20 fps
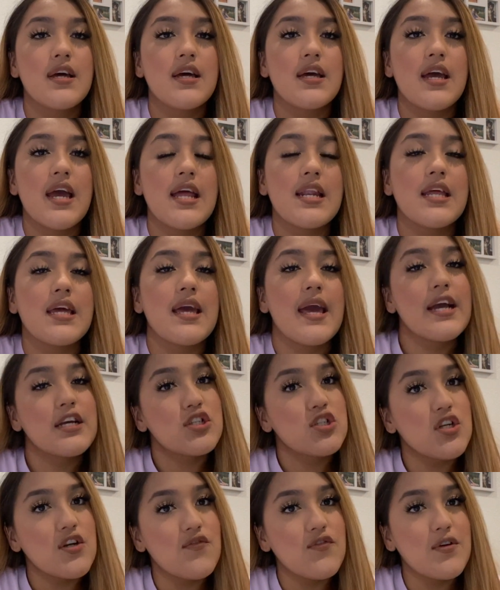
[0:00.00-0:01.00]
any
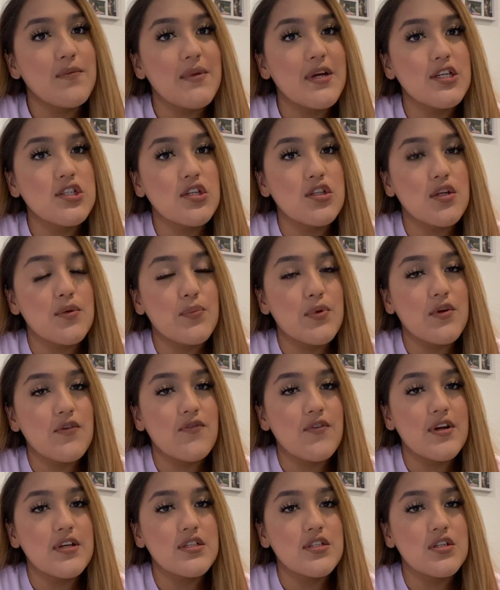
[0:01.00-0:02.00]
extra information the
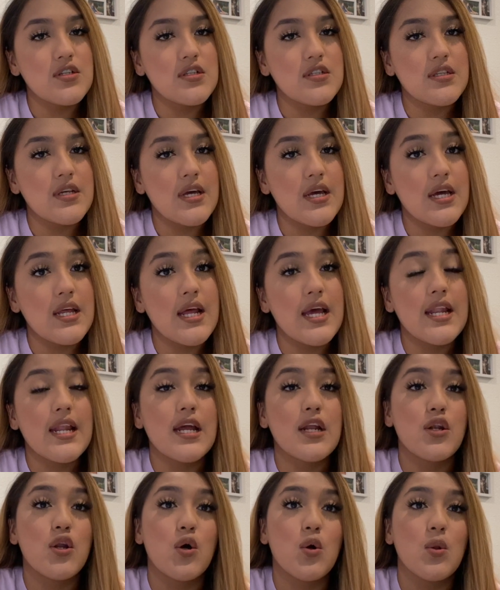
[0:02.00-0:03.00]
professor said, and I
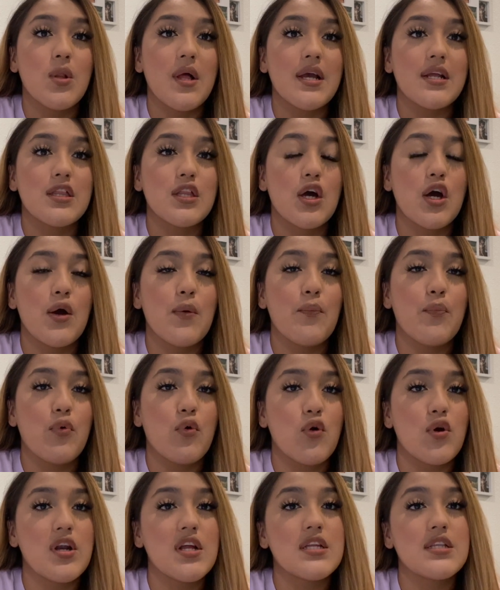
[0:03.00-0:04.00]
know like the
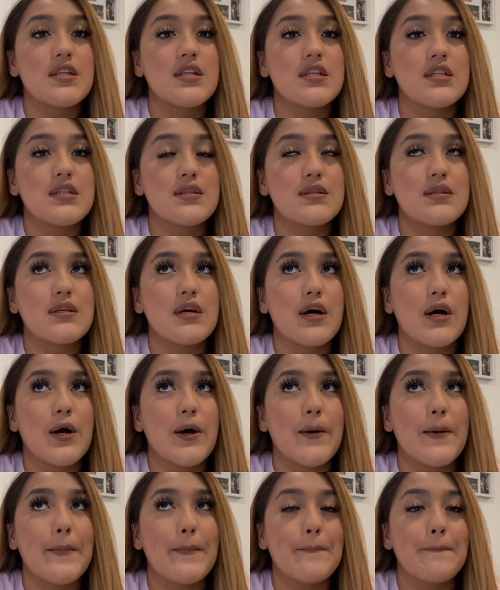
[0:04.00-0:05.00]
important
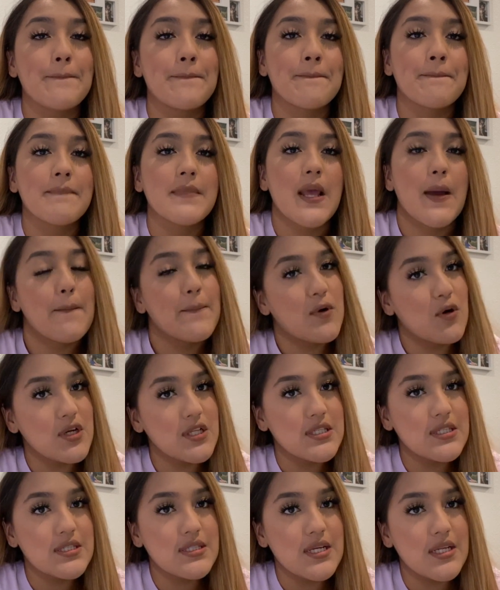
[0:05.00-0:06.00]

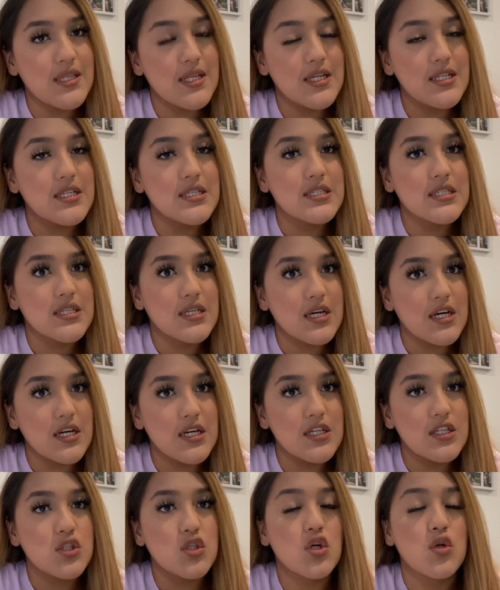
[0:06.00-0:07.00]
points that they
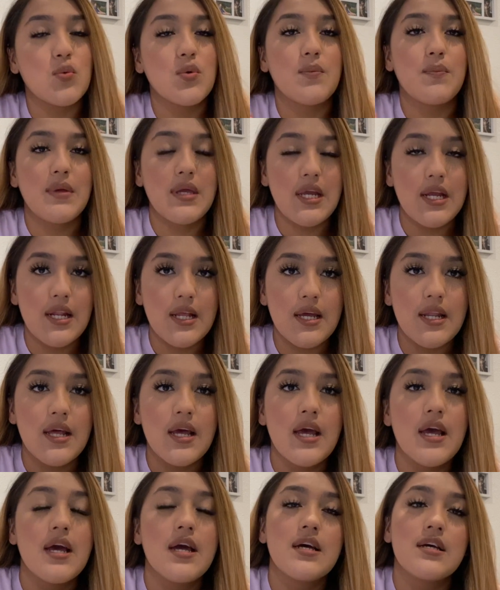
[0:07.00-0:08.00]
discussed or repeated.
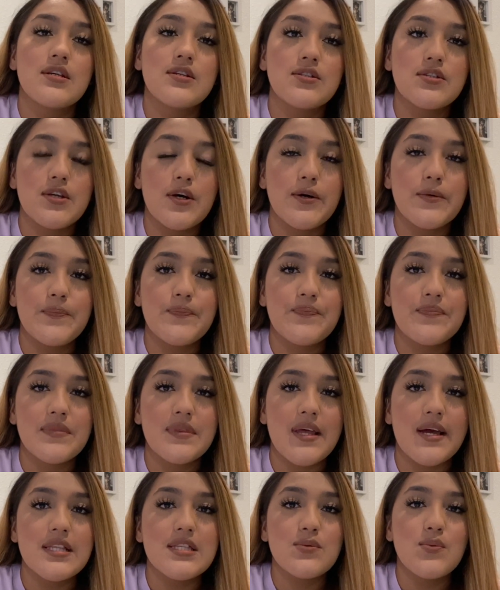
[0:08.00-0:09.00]
So
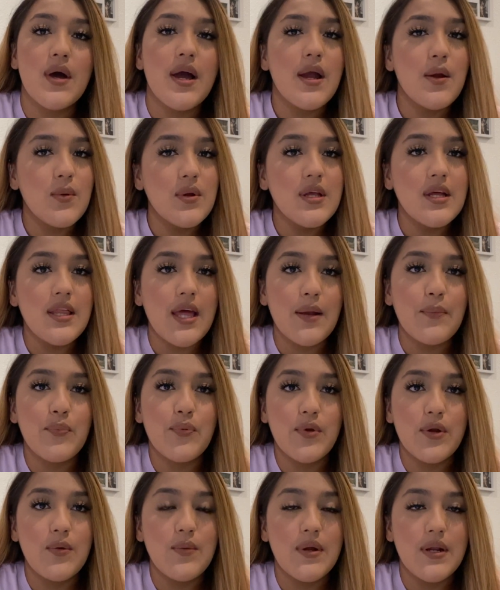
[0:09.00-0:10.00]
that's why I really like
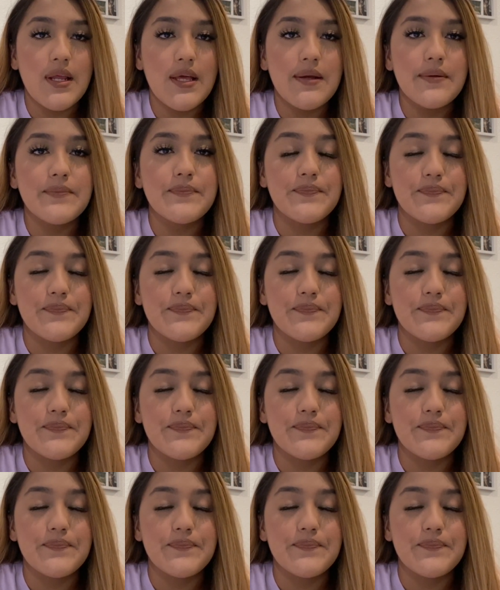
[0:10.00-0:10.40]
pre-reading,